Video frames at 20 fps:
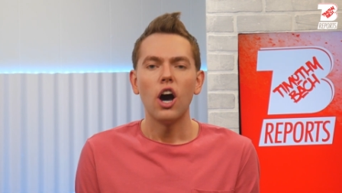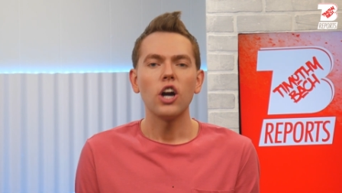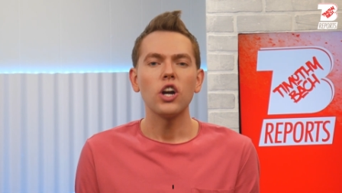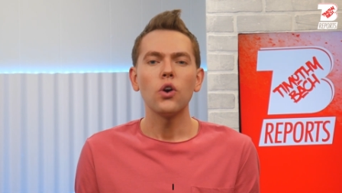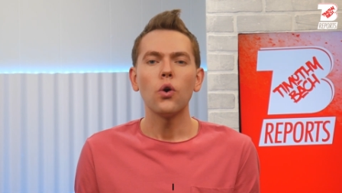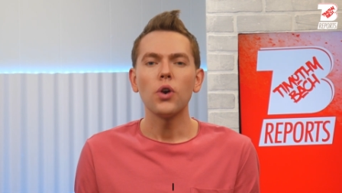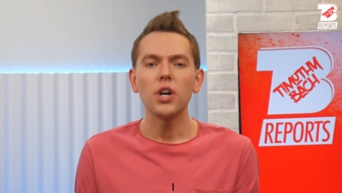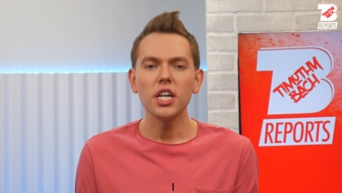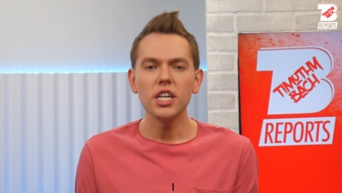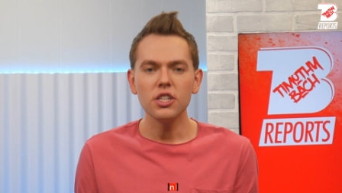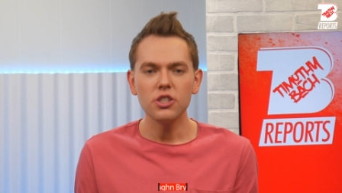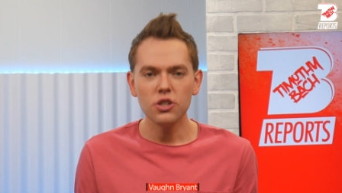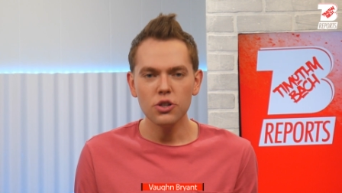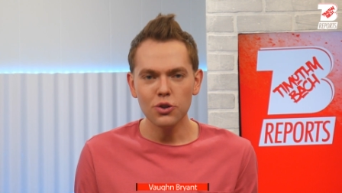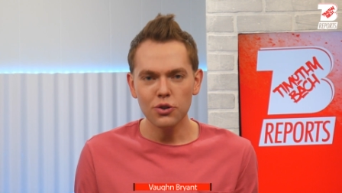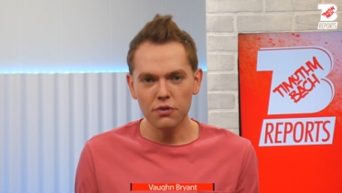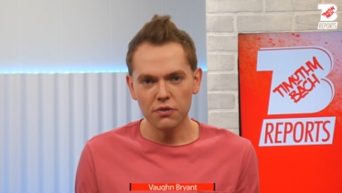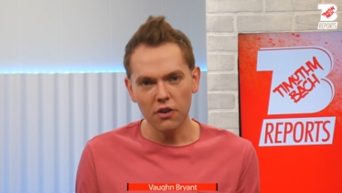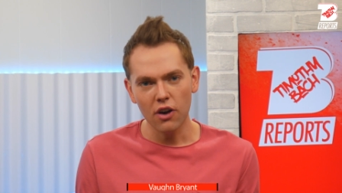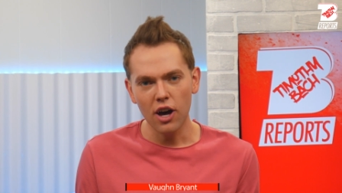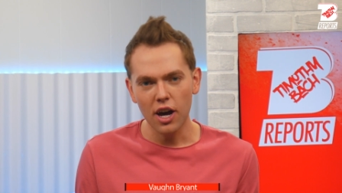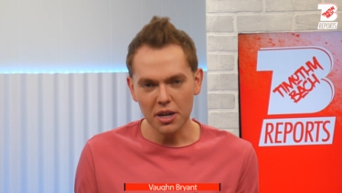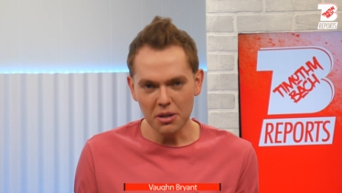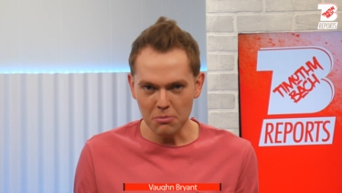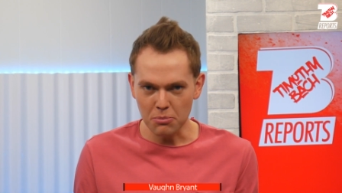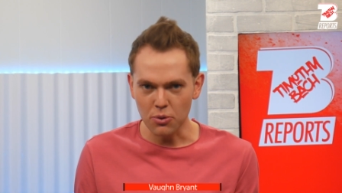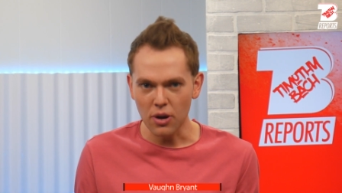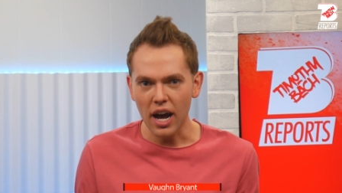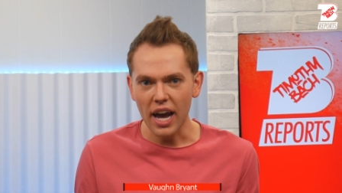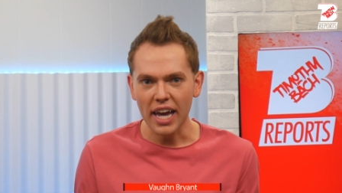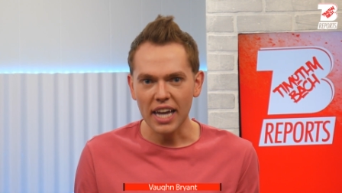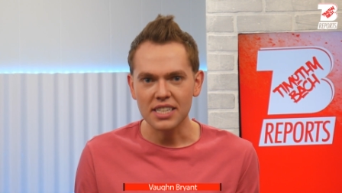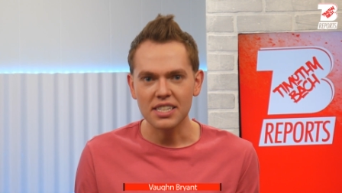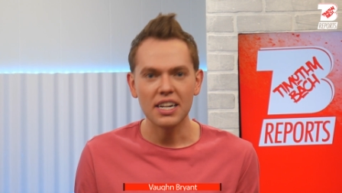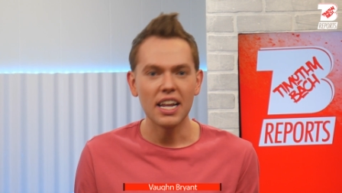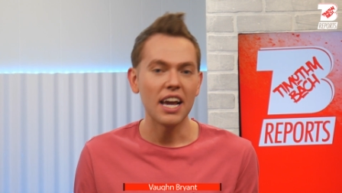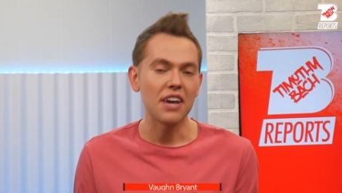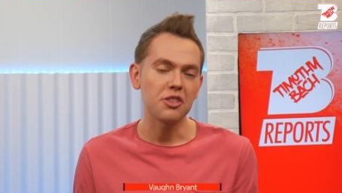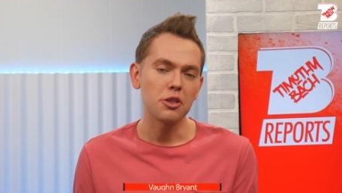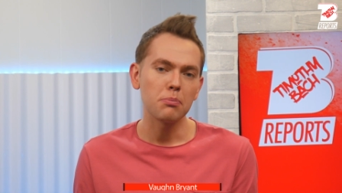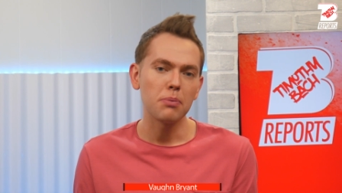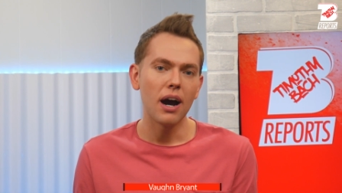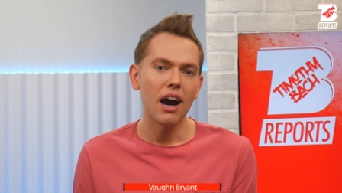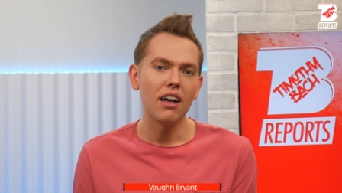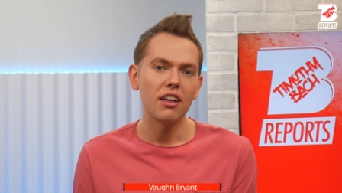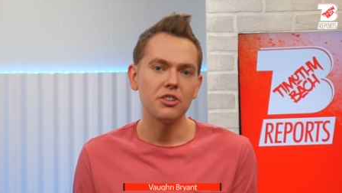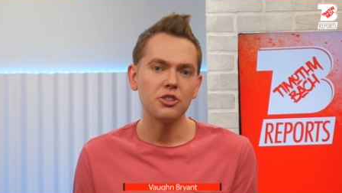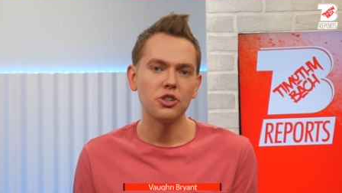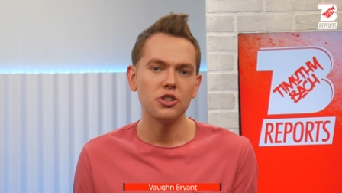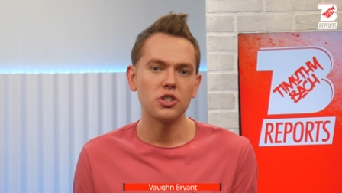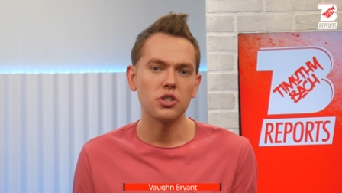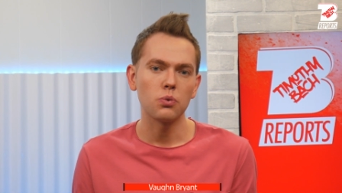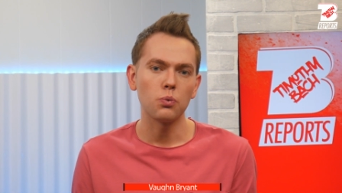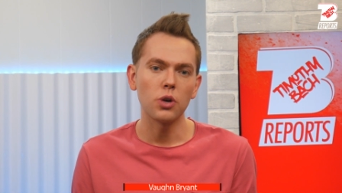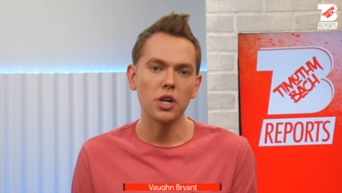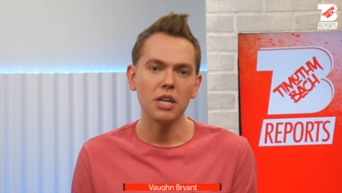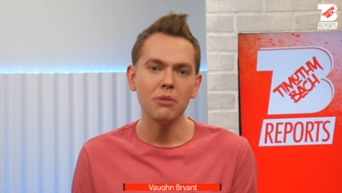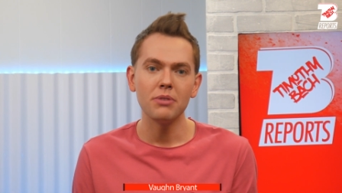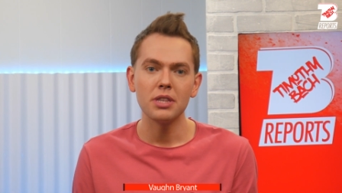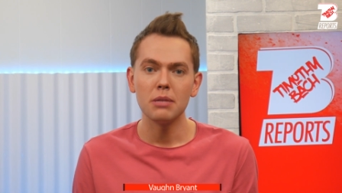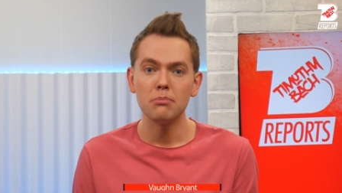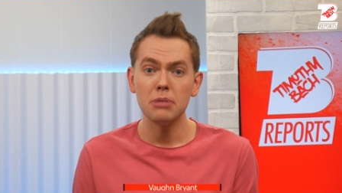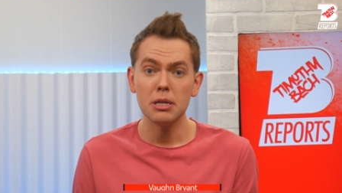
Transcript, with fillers: According to Vaughn Bryant, an anthropologist working with the